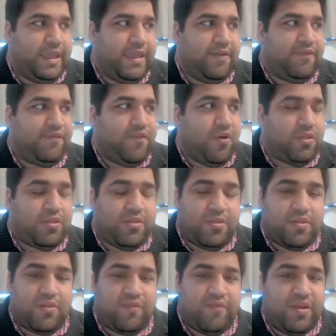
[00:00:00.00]
if not
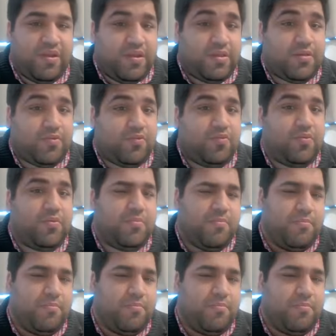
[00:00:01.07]
very soon,